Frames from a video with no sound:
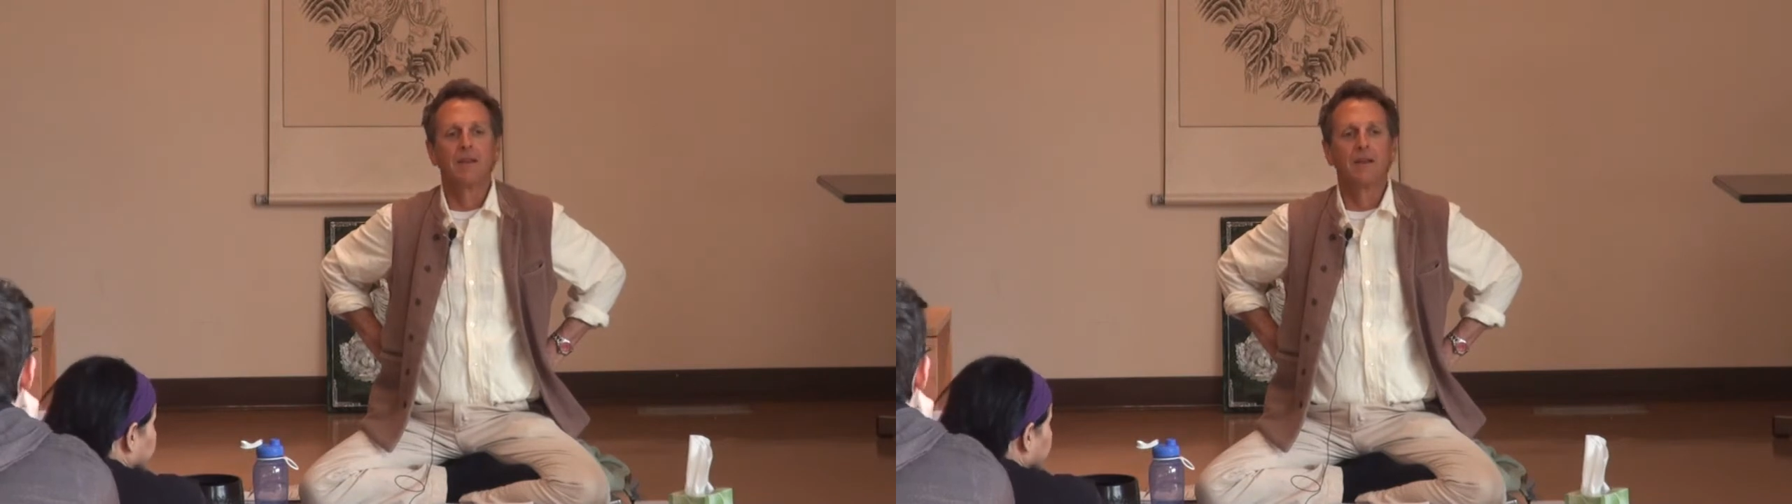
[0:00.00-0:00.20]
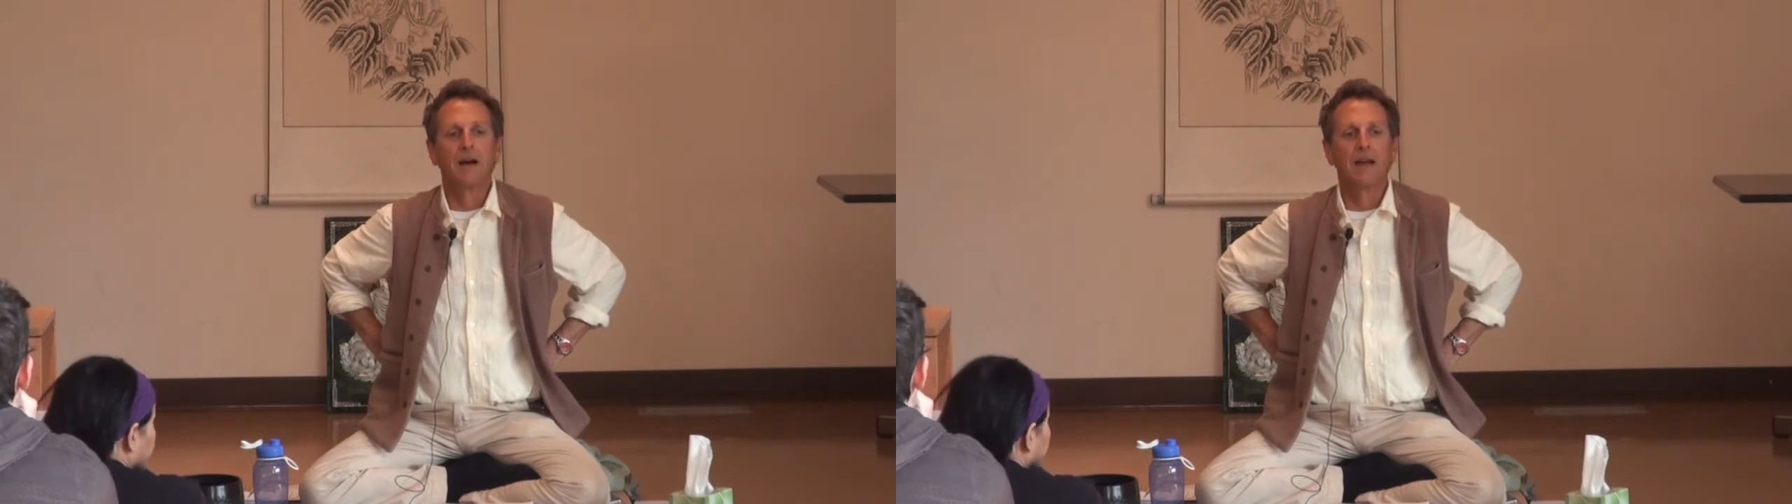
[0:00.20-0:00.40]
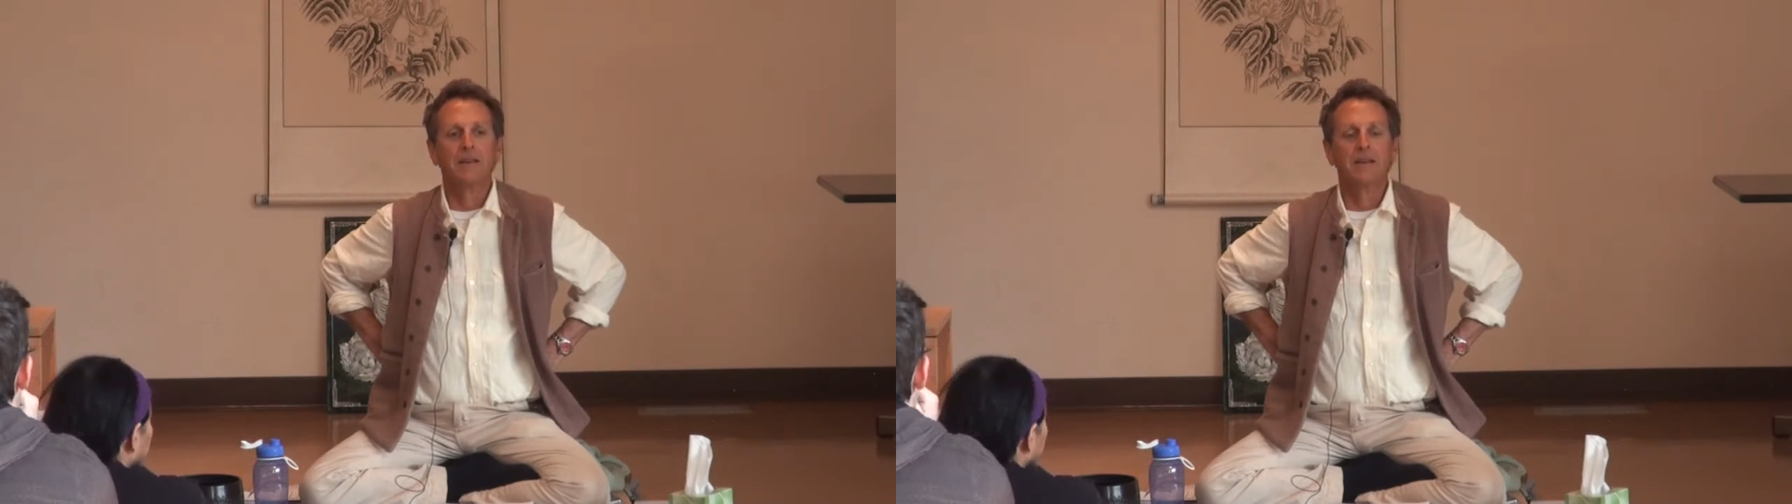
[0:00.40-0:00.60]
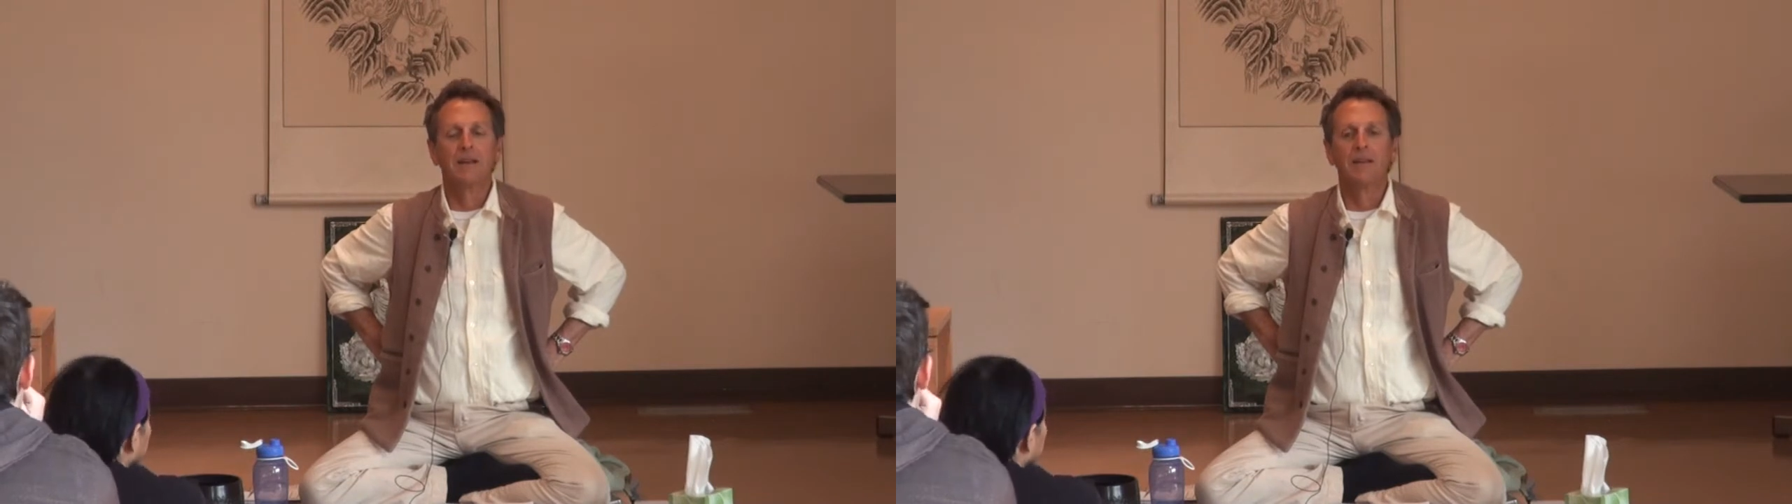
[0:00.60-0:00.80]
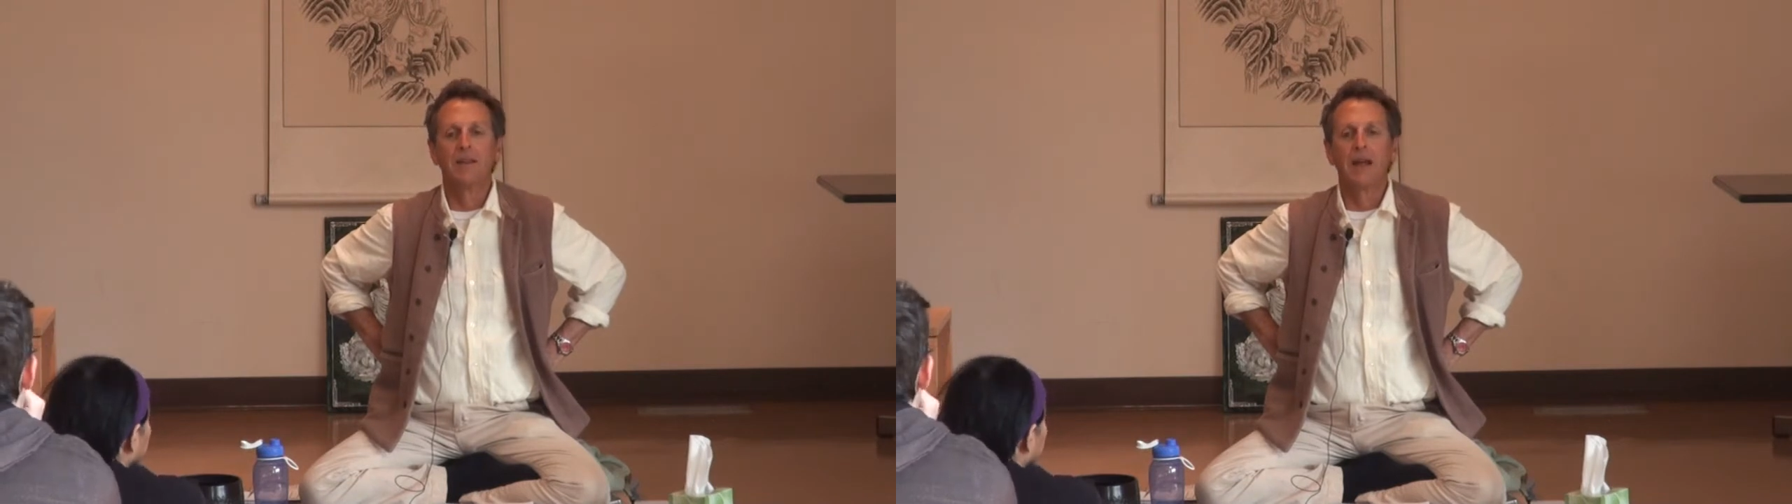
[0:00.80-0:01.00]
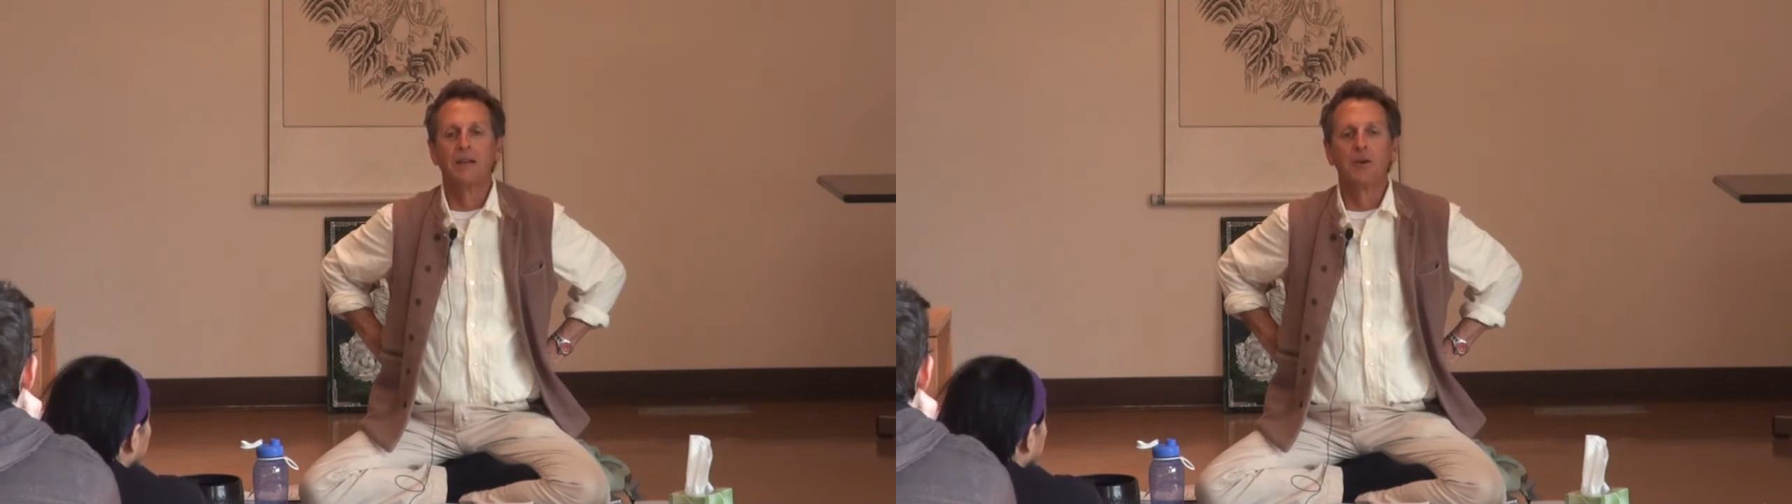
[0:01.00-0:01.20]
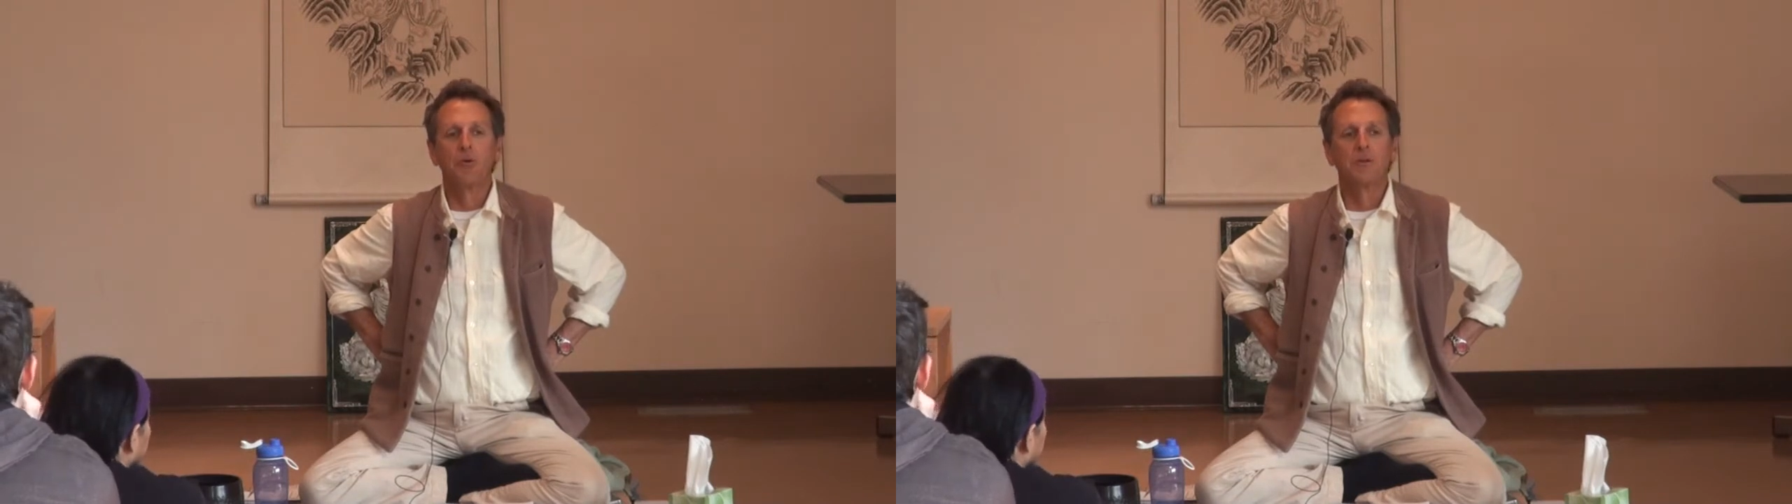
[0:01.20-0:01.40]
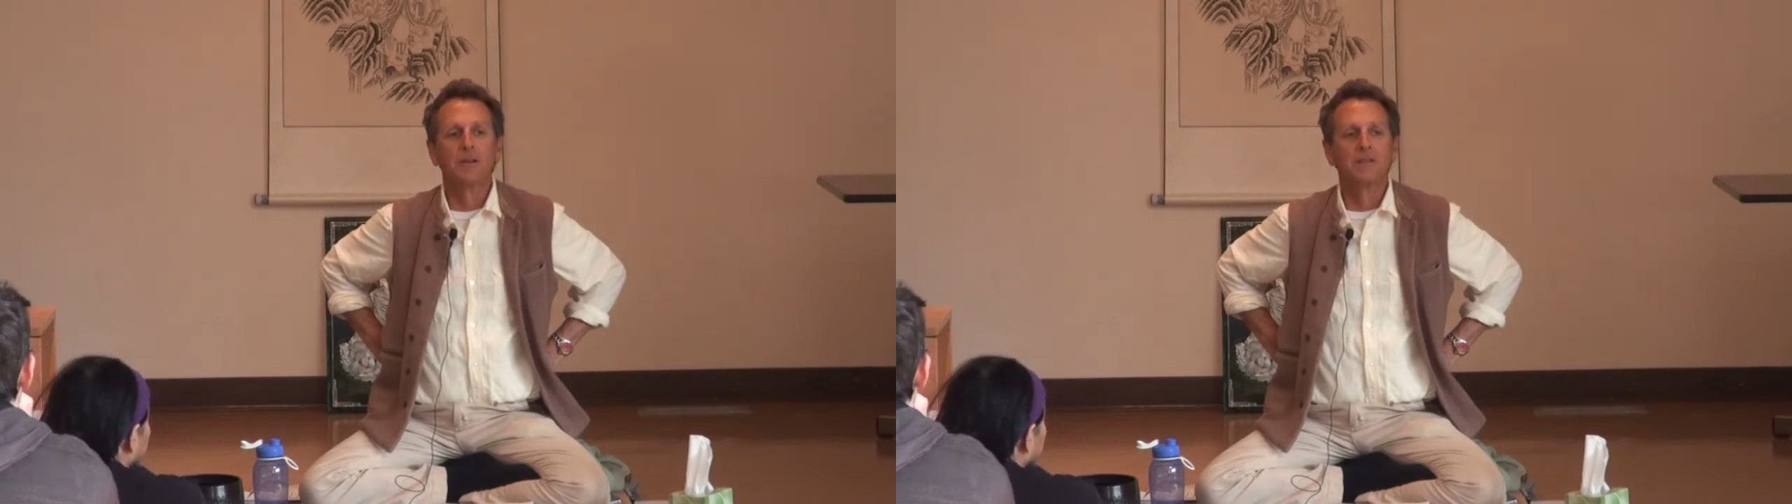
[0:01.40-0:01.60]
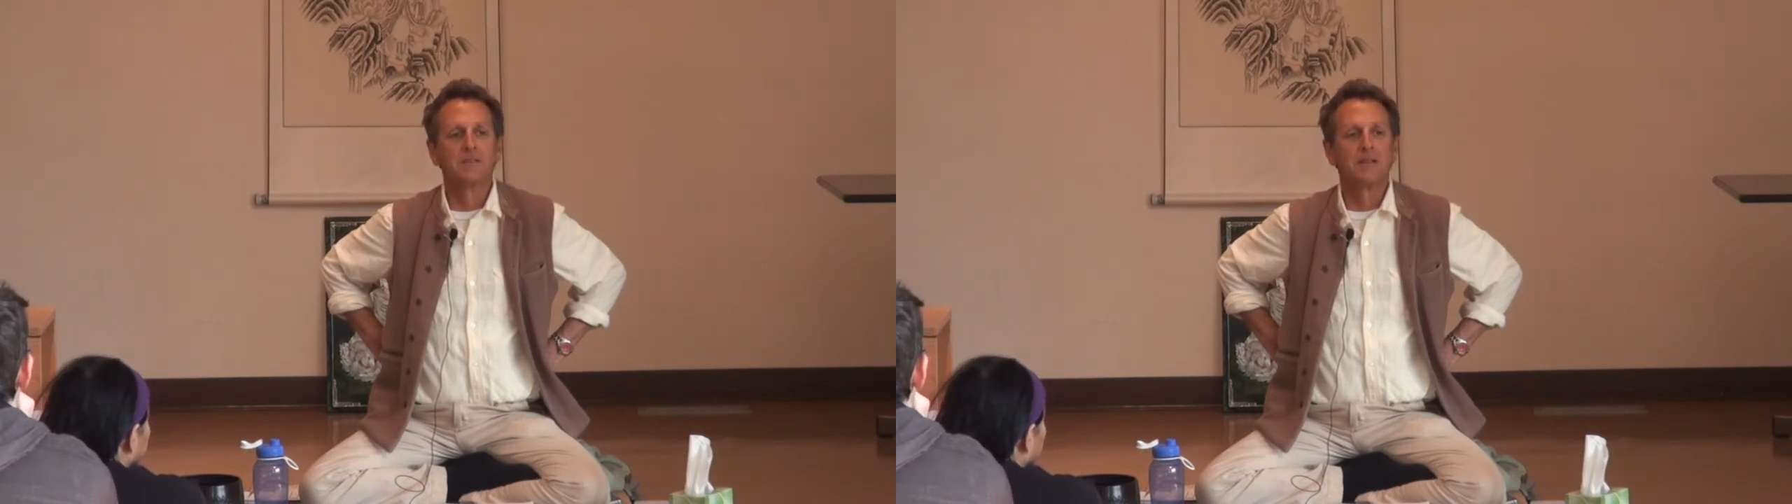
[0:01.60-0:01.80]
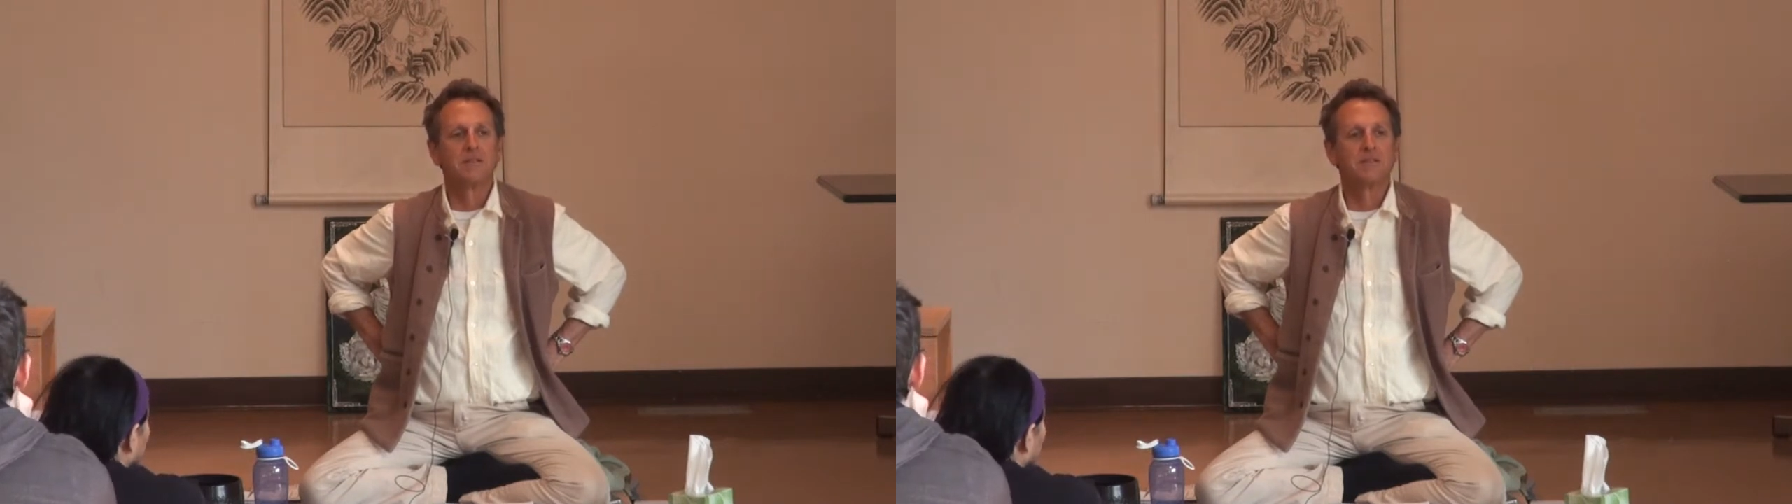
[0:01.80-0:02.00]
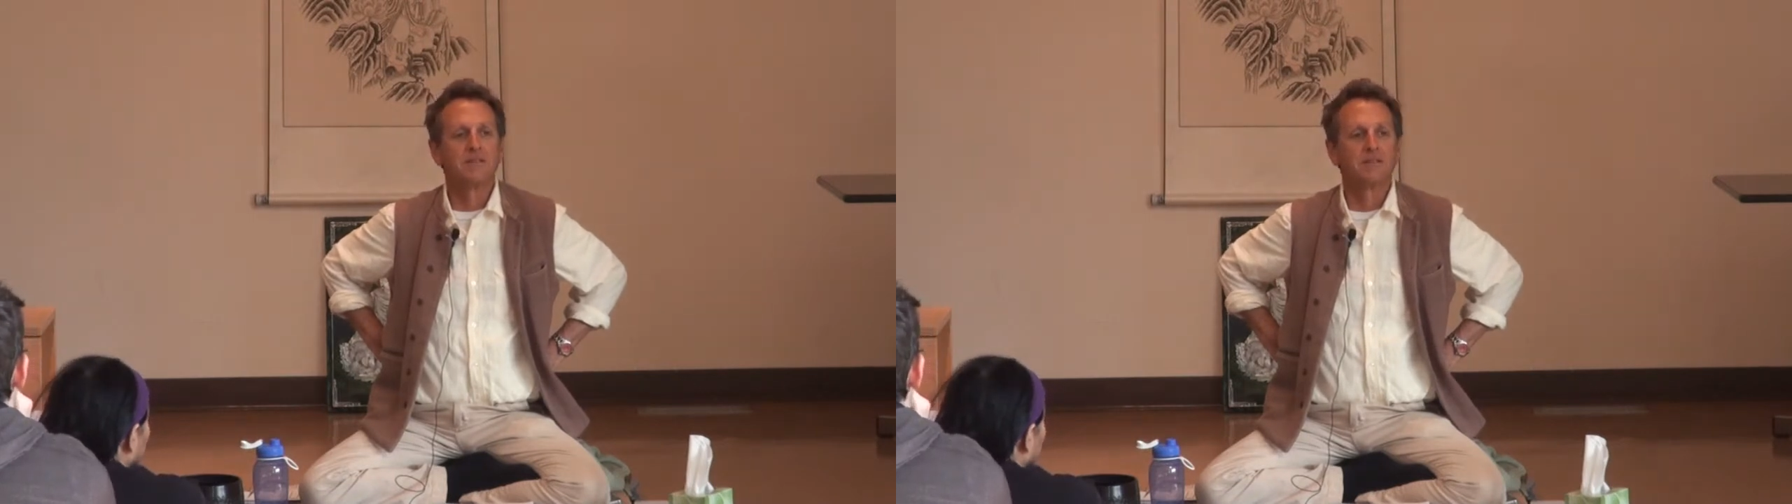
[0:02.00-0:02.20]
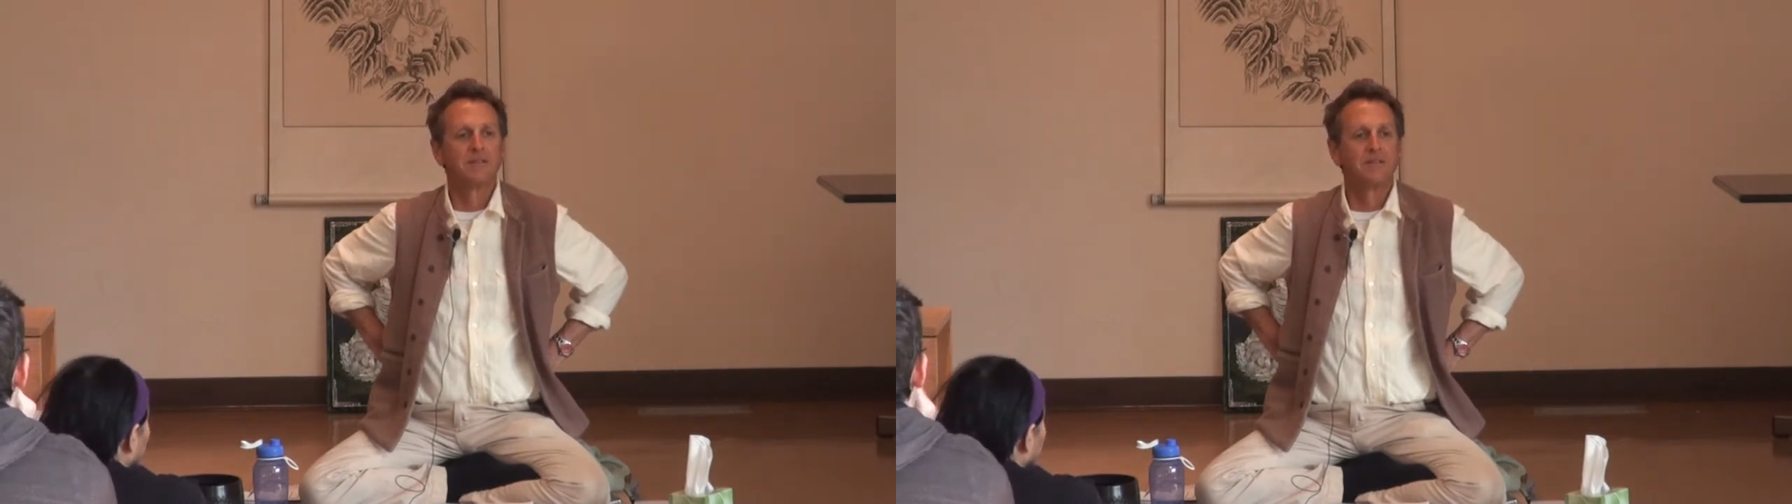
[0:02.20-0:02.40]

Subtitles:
The idea that I don't exist